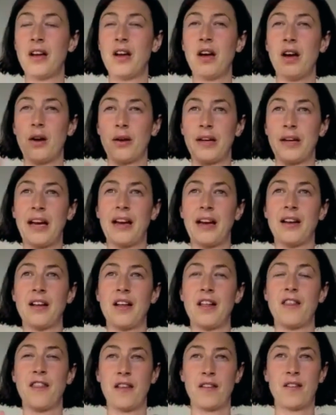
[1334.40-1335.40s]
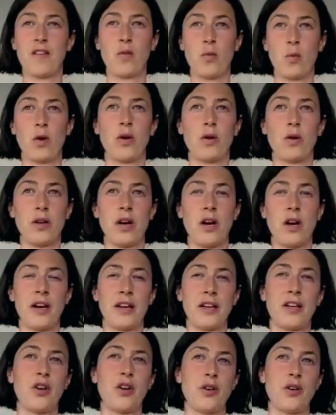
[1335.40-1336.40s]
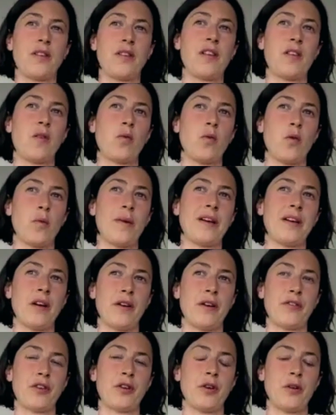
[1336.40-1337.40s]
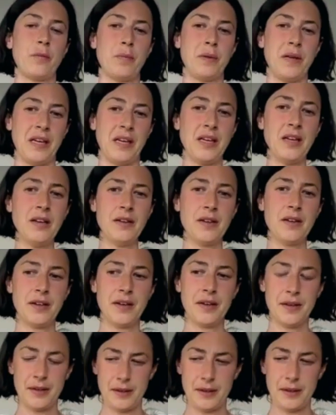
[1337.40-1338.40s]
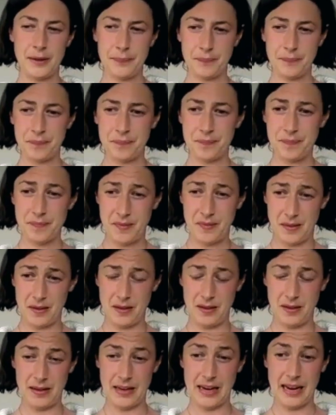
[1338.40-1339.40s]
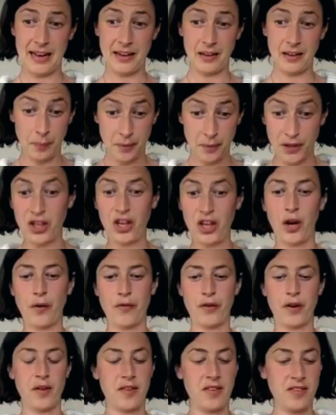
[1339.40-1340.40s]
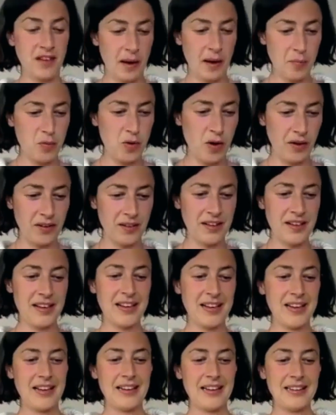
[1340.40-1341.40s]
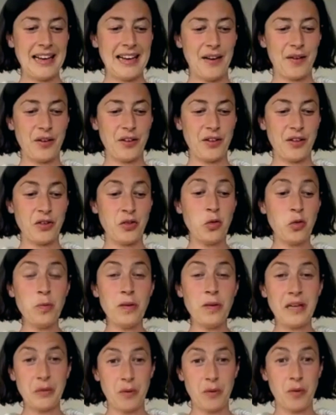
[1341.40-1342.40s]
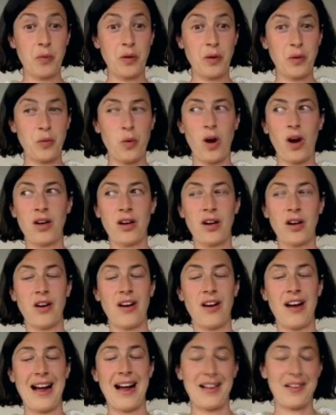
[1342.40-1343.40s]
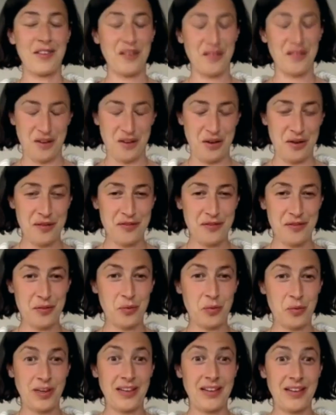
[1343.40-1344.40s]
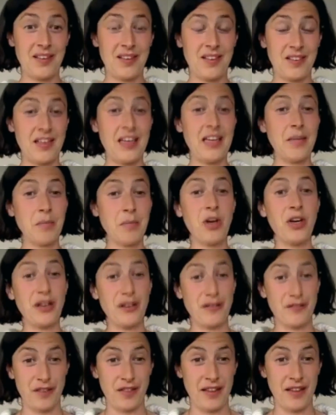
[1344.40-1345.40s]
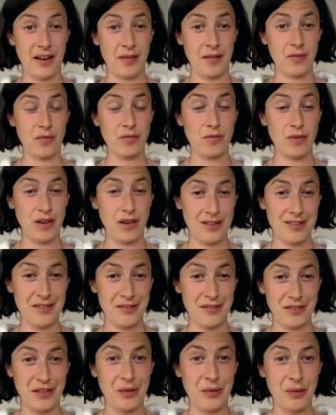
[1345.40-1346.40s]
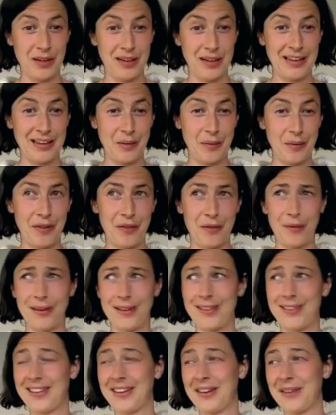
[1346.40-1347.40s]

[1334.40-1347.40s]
Okay, this is what I could, this is what my life could be. And I'm going to go for it. Step one. Now, normally when we work our asses off, we see money for that relatively quickly, whether it's,